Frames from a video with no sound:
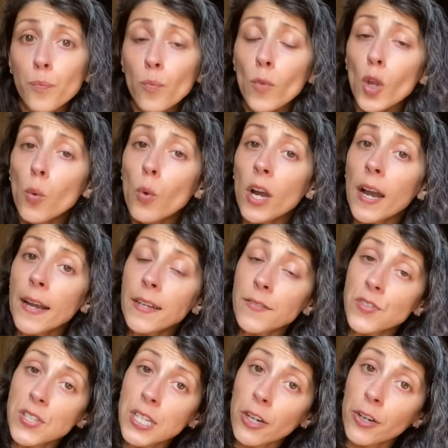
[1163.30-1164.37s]
what kind of
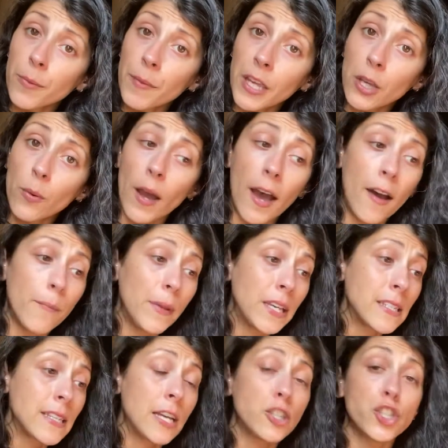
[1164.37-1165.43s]
serum that you have,
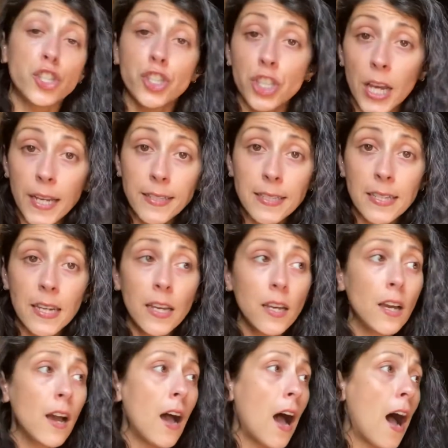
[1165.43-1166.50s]
because that shit,
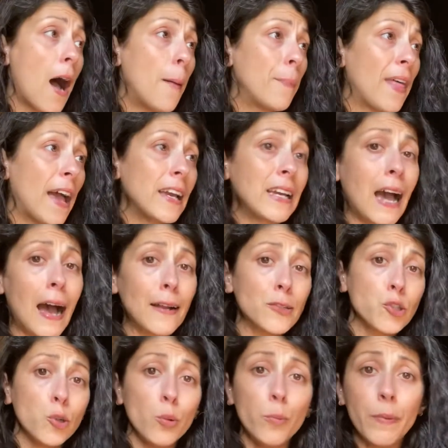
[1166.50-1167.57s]
that got
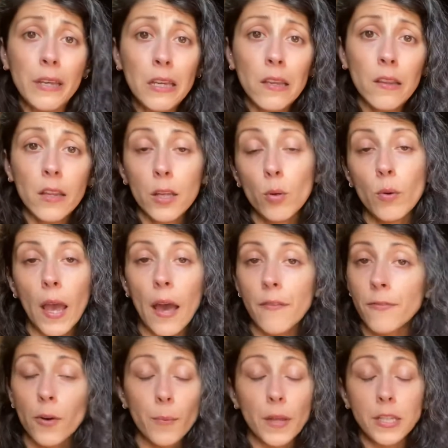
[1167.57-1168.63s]
to be that you get
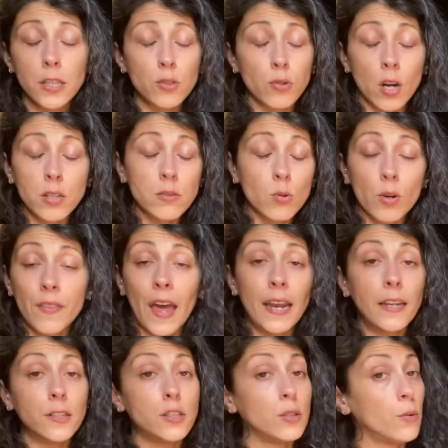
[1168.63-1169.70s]
from like the drugstore, that
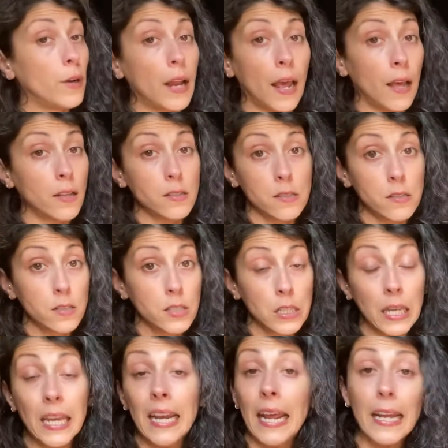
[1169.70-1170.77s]
ain't doing it.
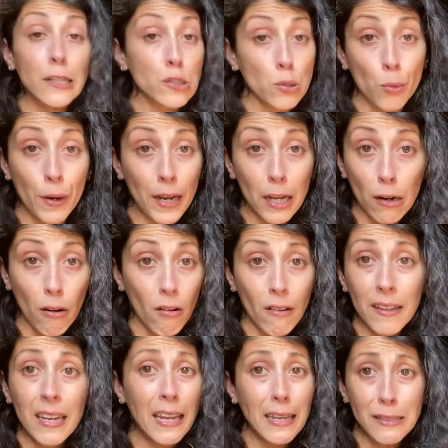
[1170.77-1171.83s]
It ain't doing it, girl.
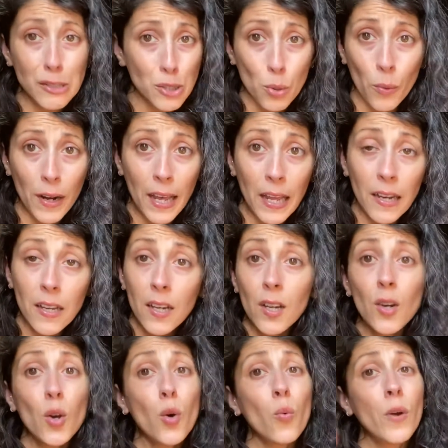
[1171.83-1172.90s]
It ain't doing it.
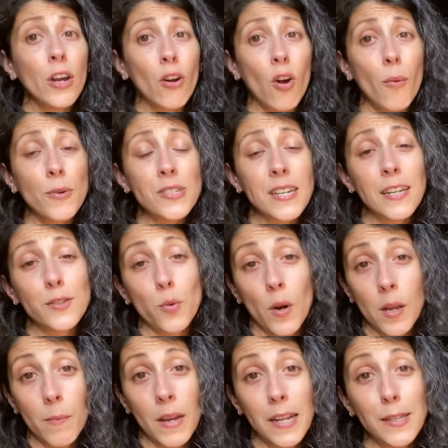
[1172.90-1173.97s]
We are almost at 20
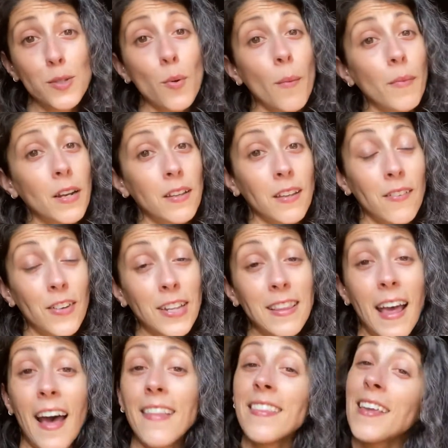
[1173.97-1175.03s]
minutes, so I'm going to leave it at
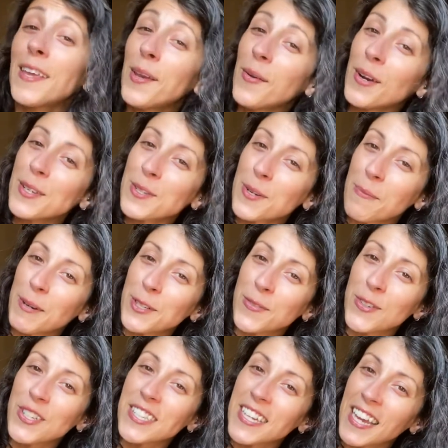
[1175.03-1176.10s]
that. Thank you guys so much
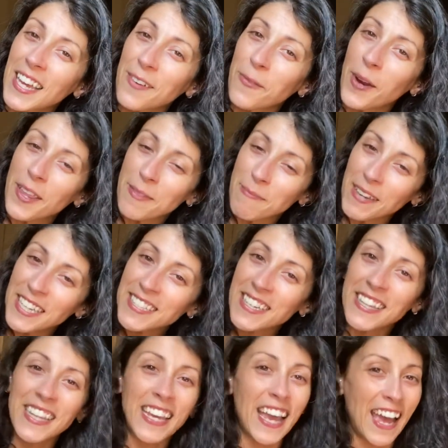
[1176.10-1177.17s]
for sticking with me to
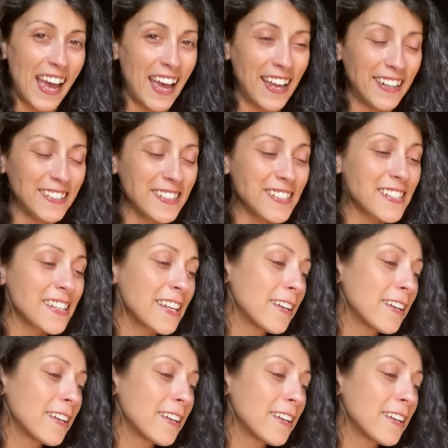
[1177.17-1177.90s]
the end.